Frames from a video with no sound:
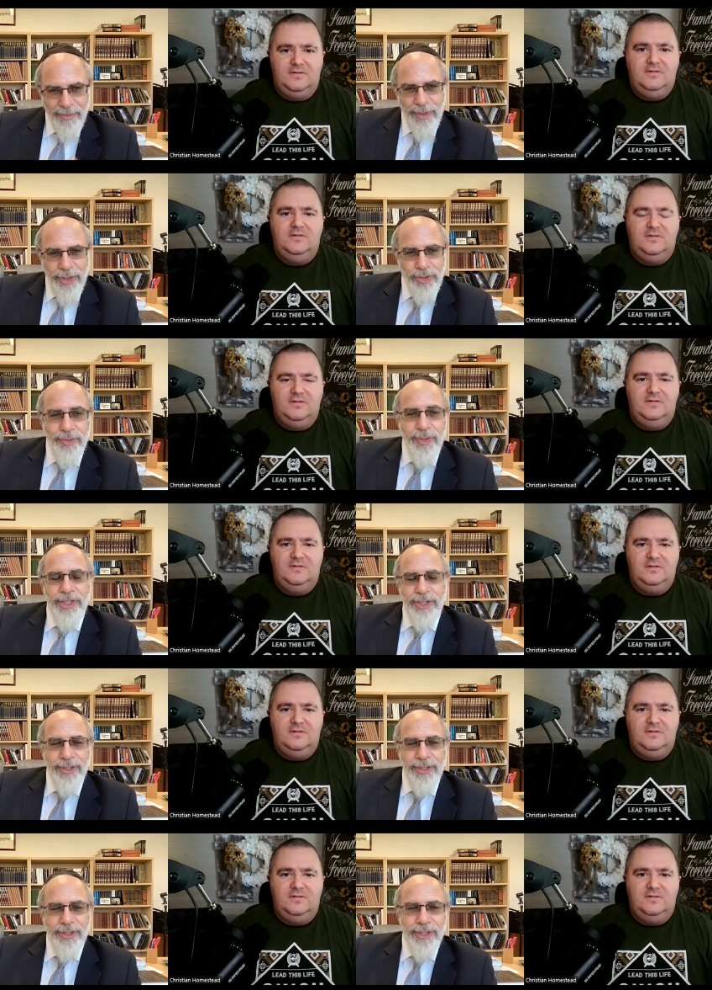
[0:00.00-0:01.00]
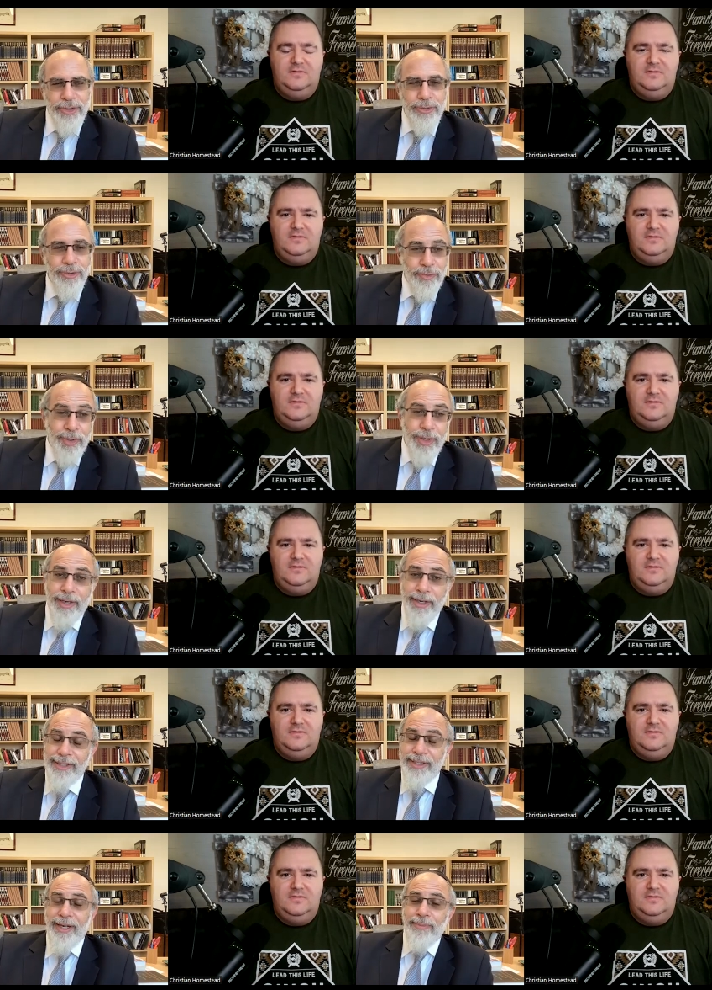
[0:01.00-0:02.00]
Speaker 1: which traditionally Jews regard
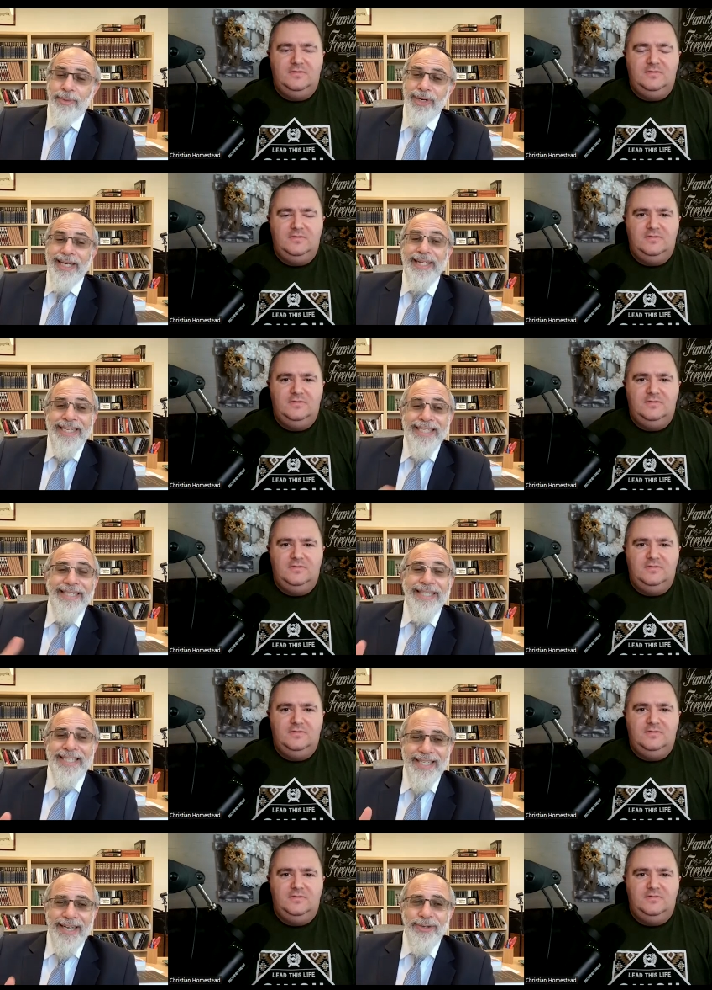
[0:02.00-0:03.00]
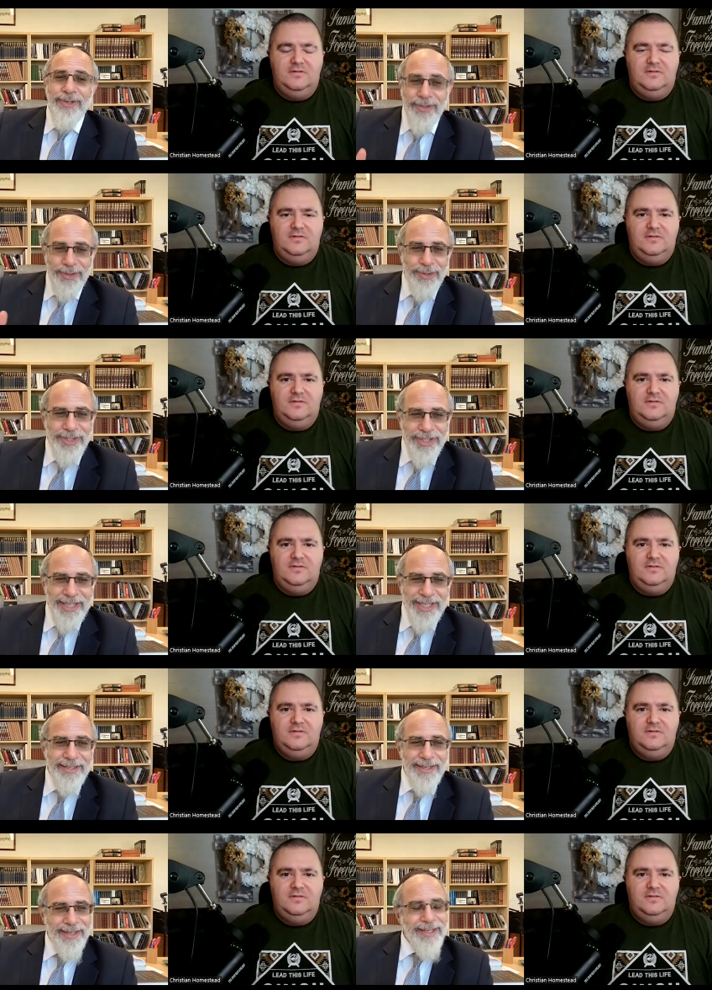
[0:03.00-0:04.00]
as numbering
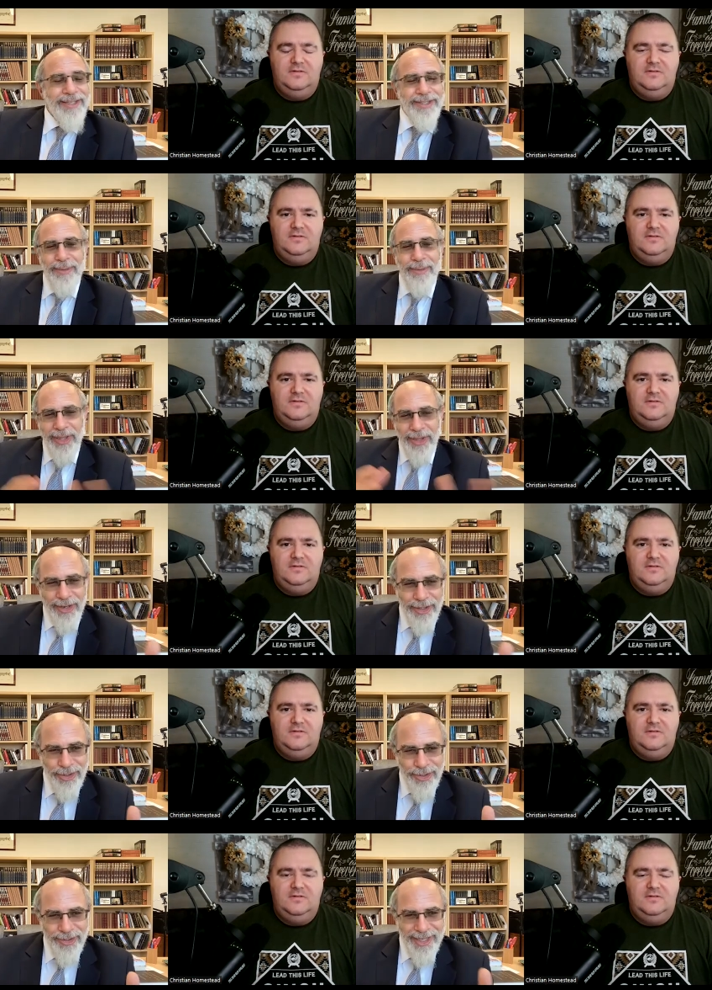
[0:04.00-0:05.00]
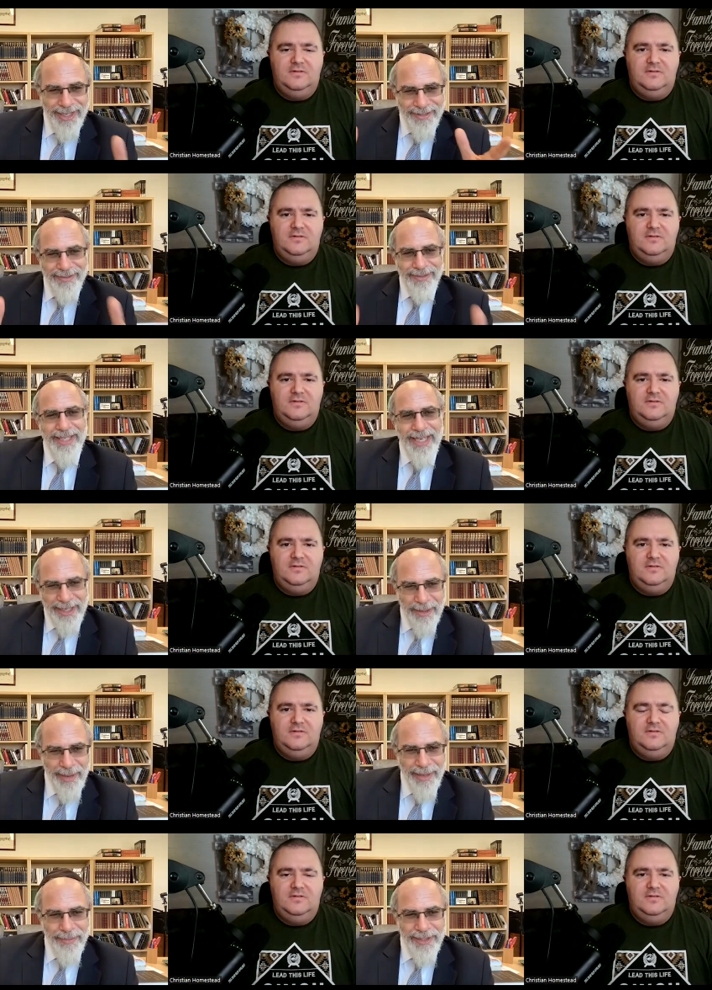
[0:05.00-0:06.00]
613, somewhat larger than 10
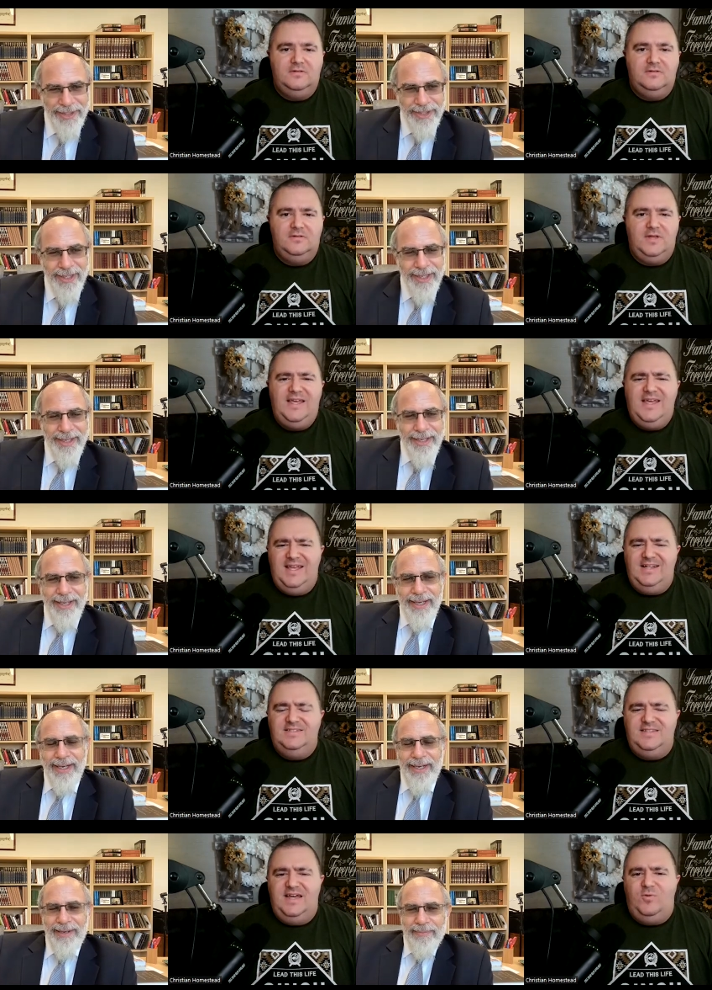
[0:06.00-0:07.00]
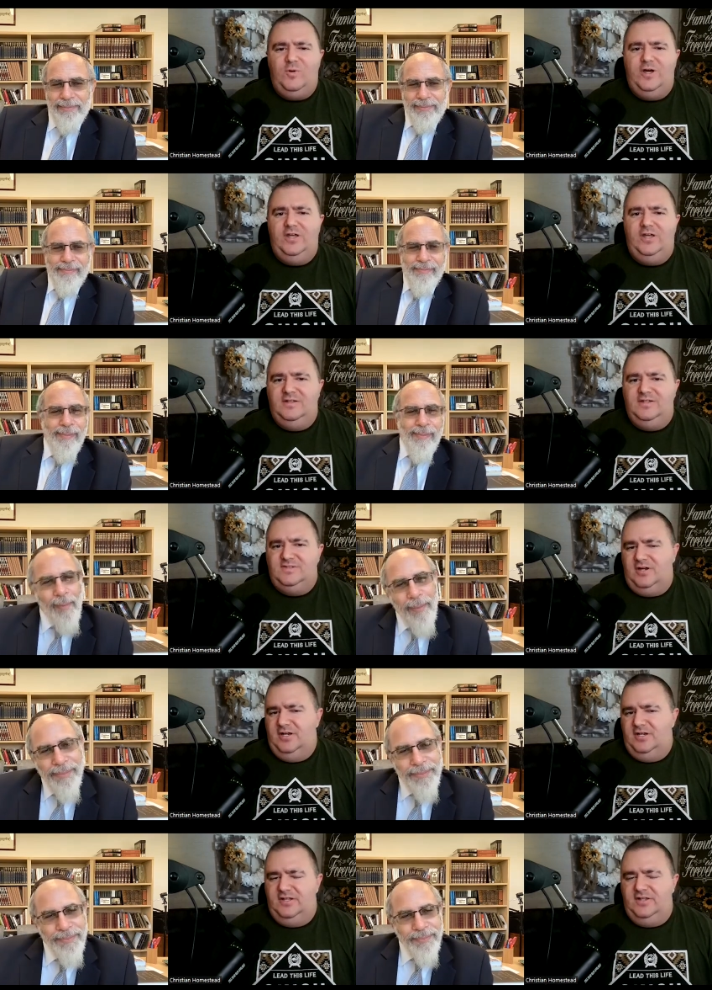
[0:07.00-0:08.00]
Speaker 2: commandments. And is uh, that what?
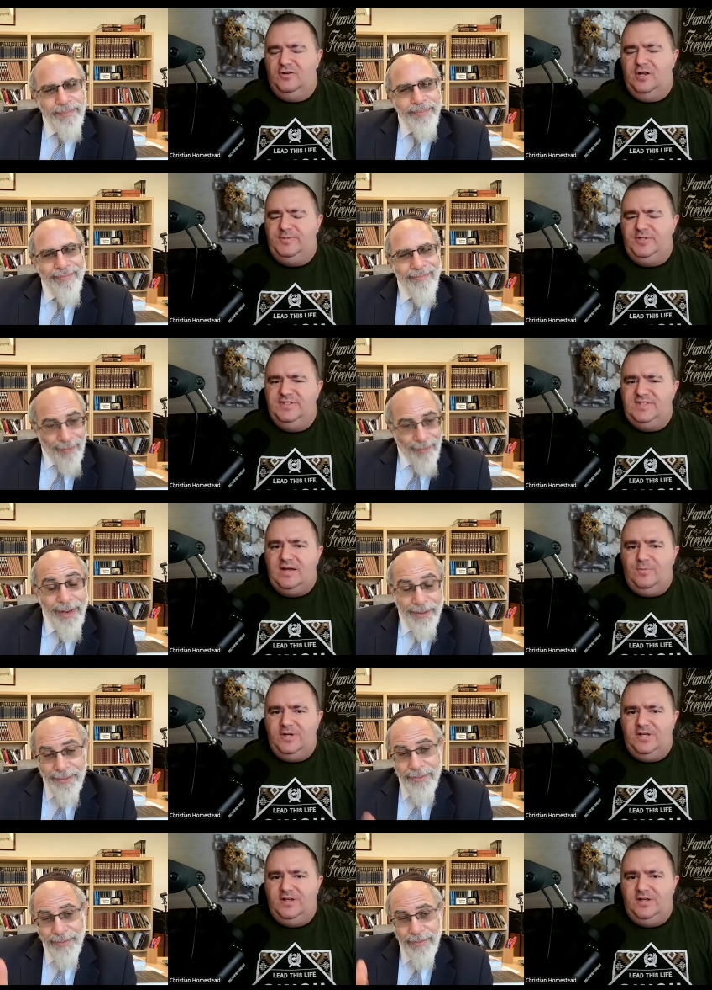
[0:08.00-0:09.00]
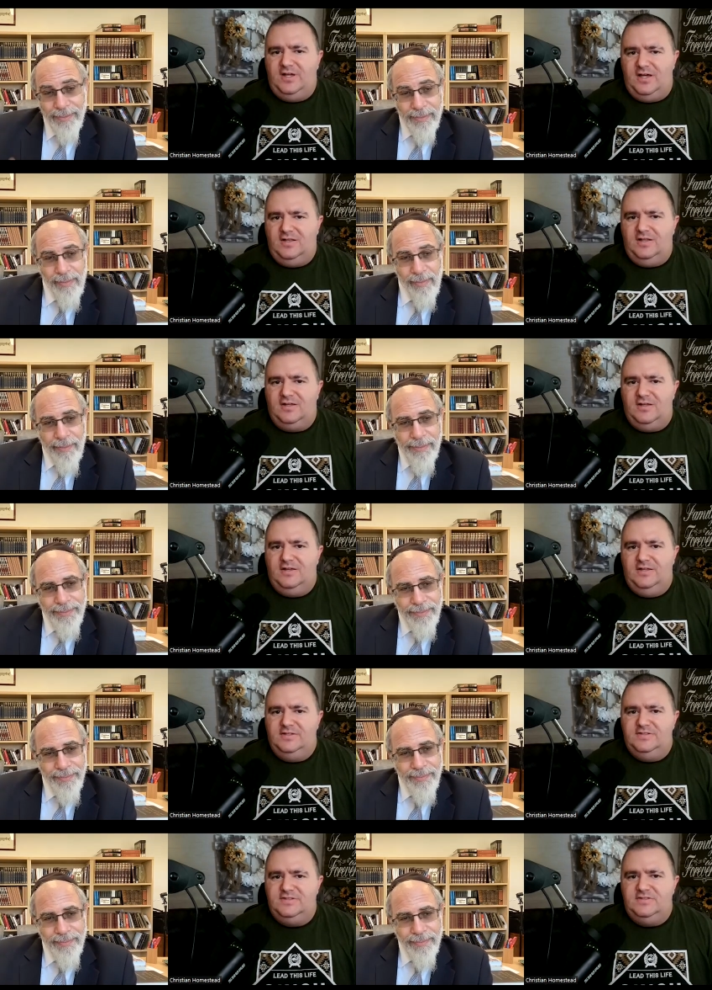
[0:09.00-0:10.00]
Sorry to interrupt you. Is that what halakha
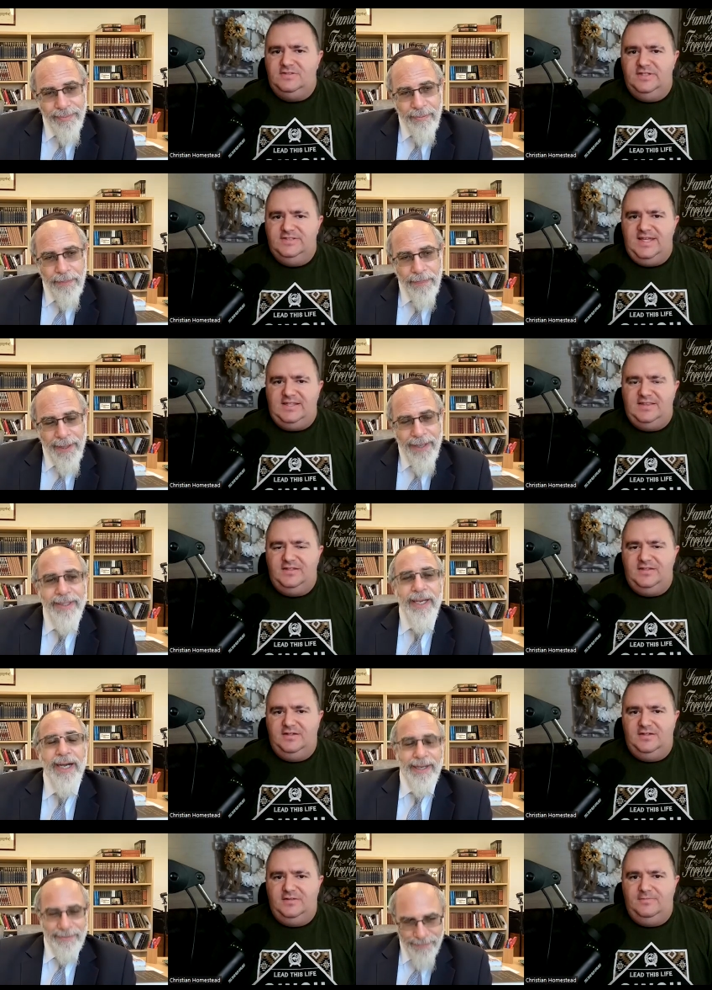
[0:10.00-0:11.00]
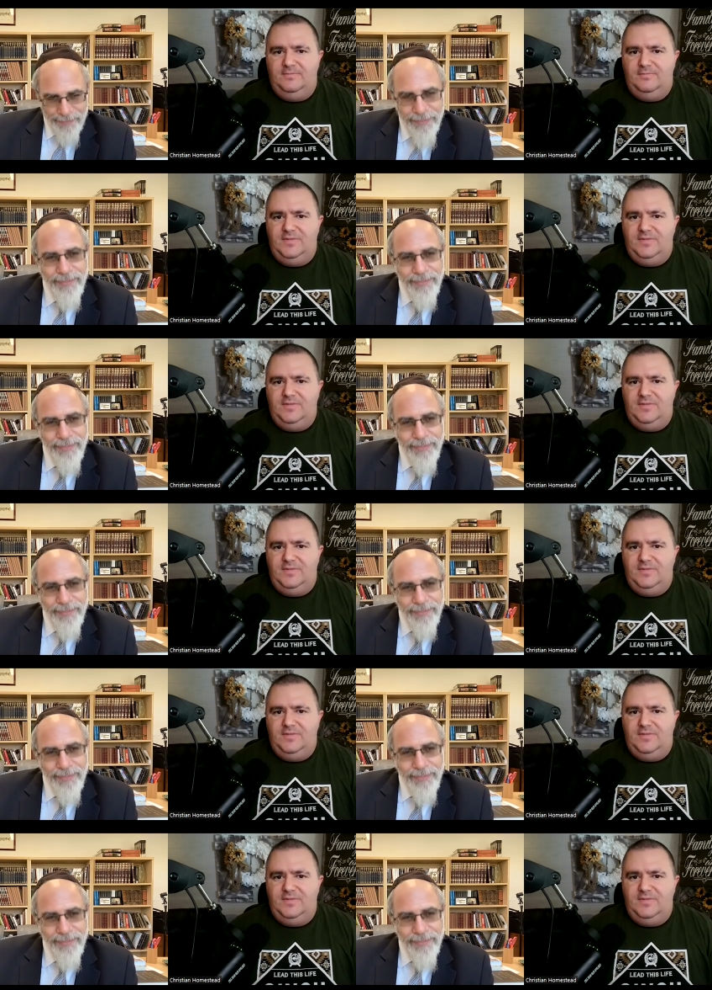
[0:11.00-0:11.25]
is? Is that the